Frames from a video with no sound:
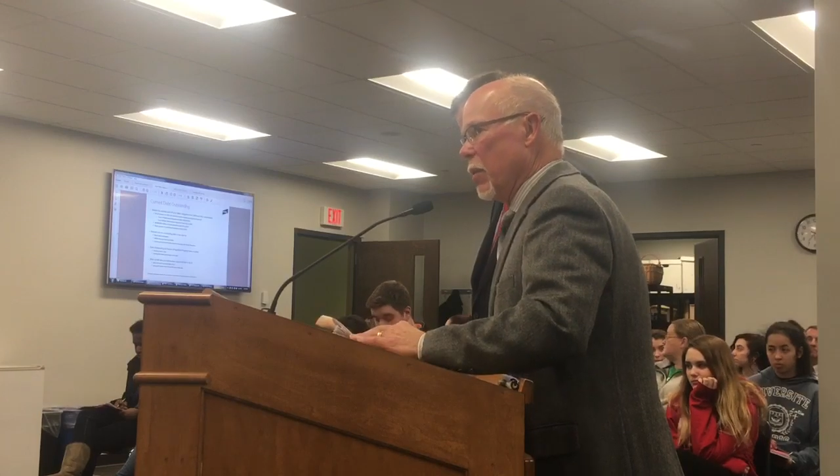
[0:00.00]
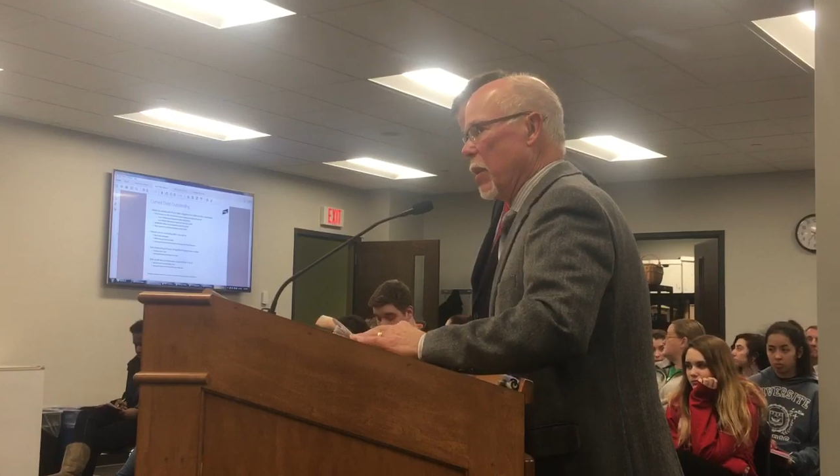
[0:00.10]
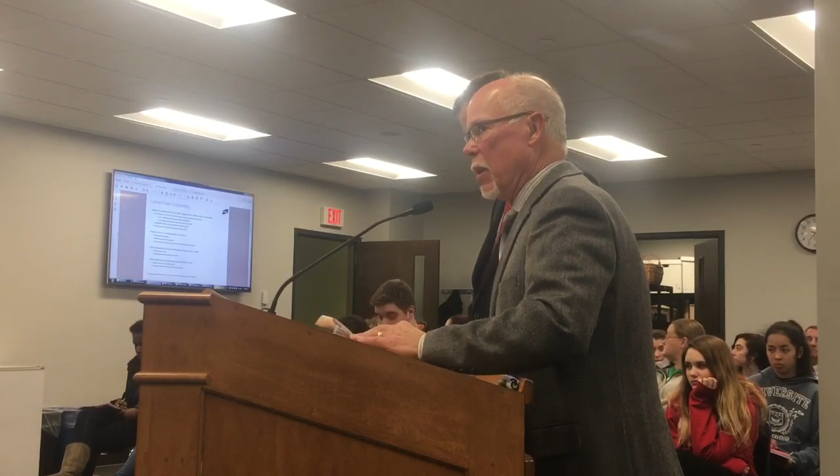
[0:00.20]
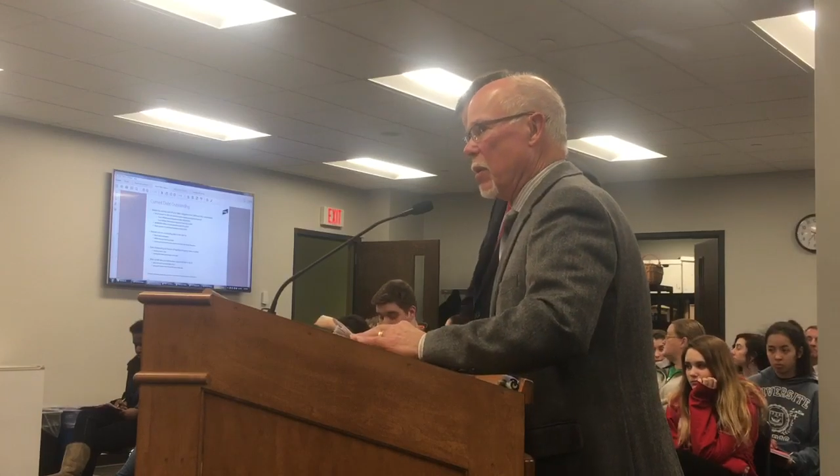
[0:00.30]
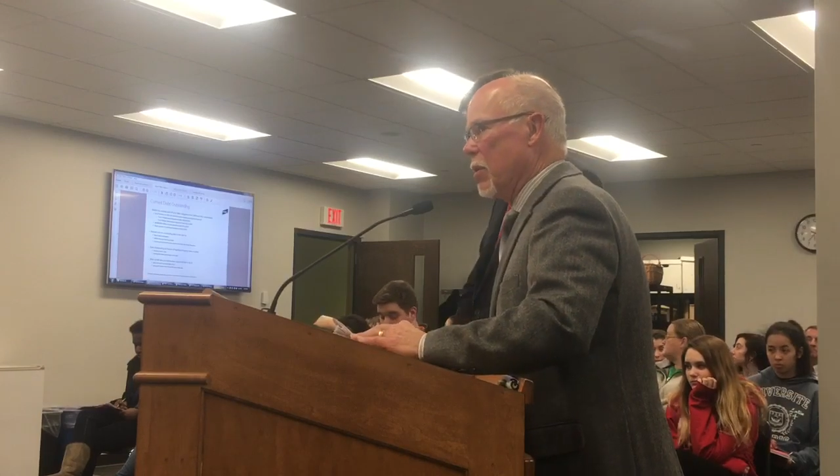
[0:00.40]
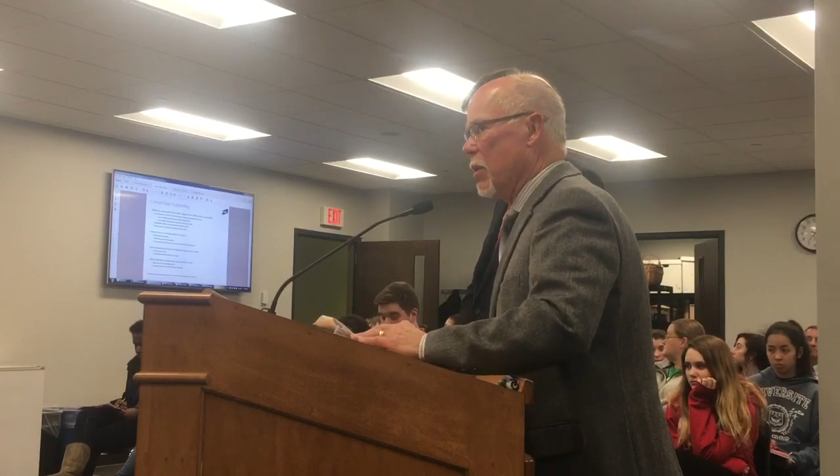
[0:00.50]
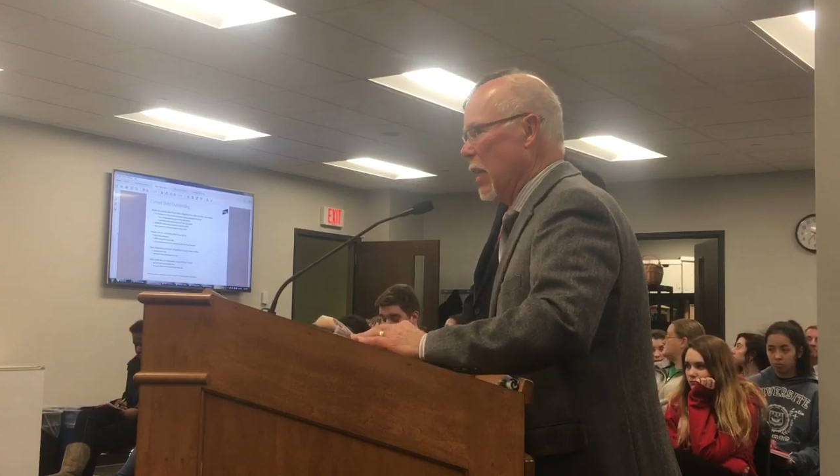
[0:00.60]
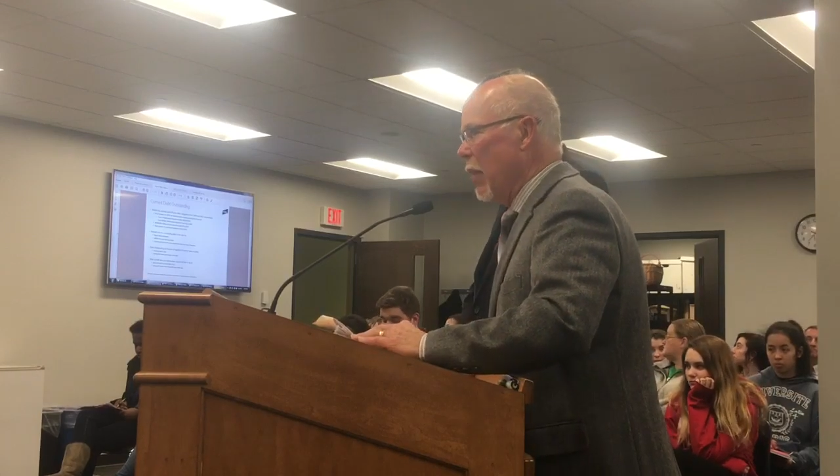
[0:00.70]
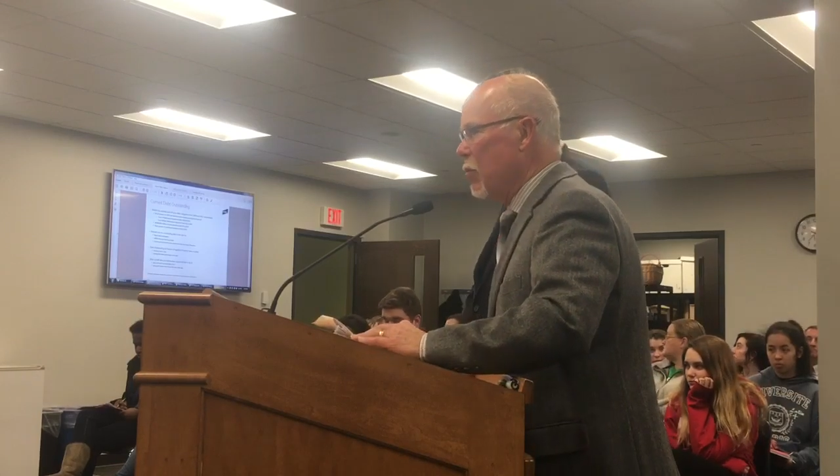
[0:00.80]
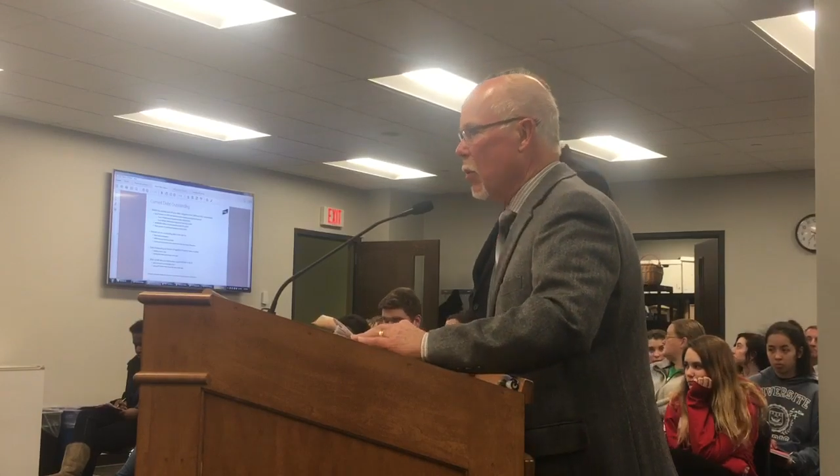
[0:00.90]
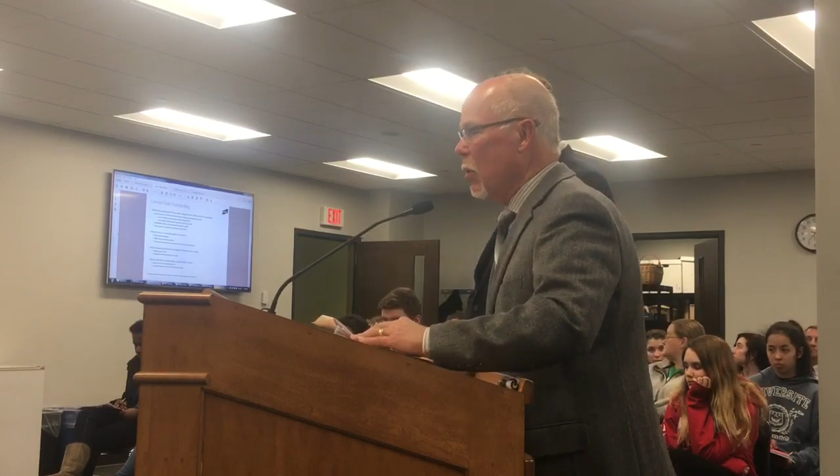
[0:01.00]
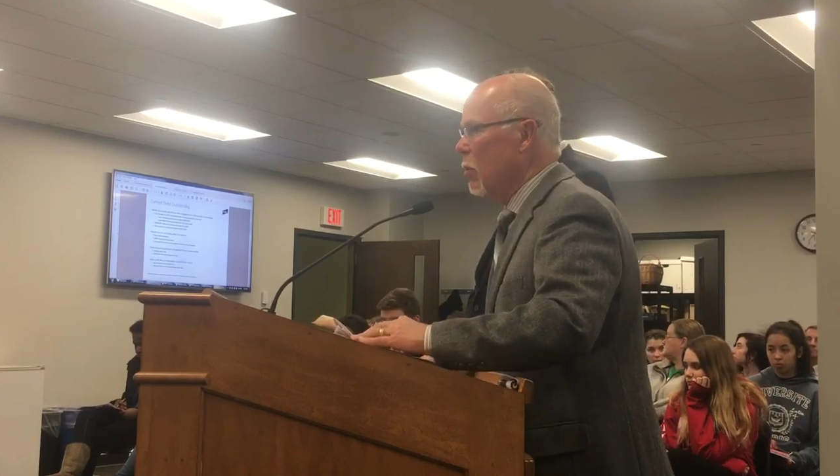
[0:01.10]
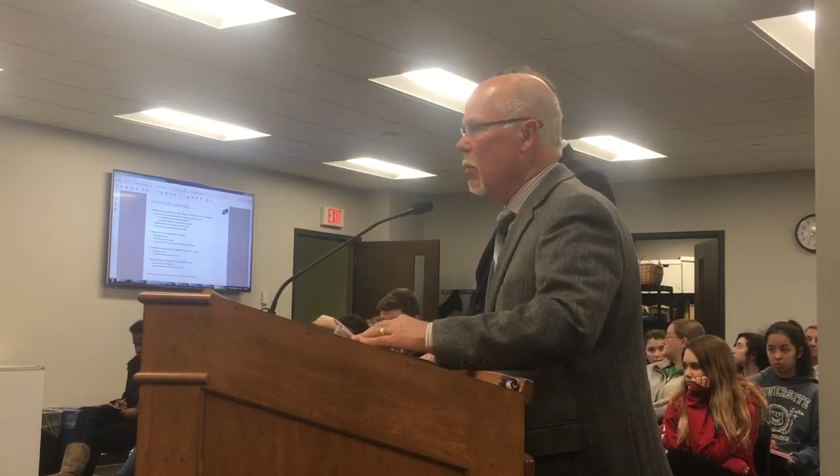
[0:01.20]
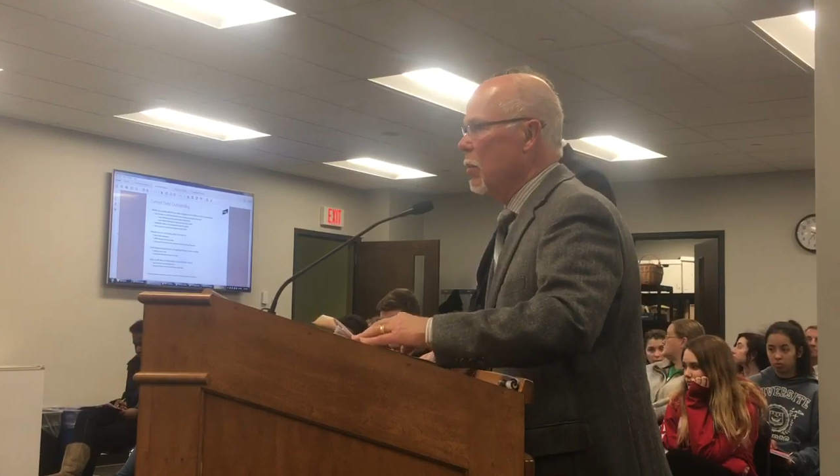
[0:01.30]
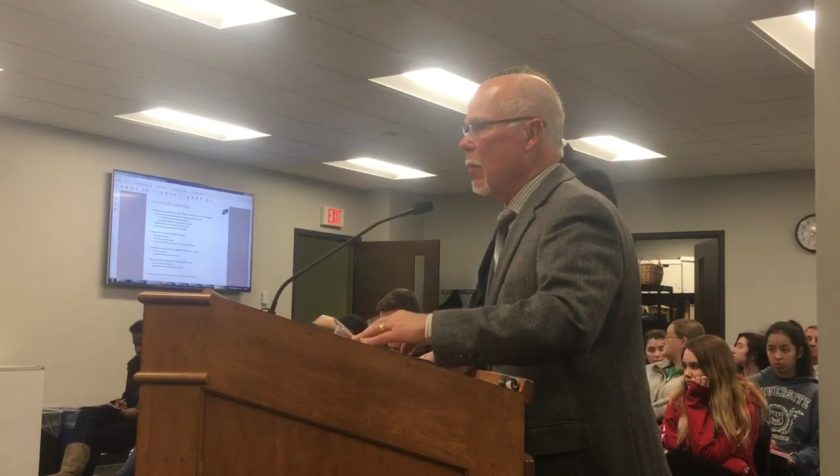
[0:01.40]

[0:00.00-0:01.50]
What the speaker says: There are several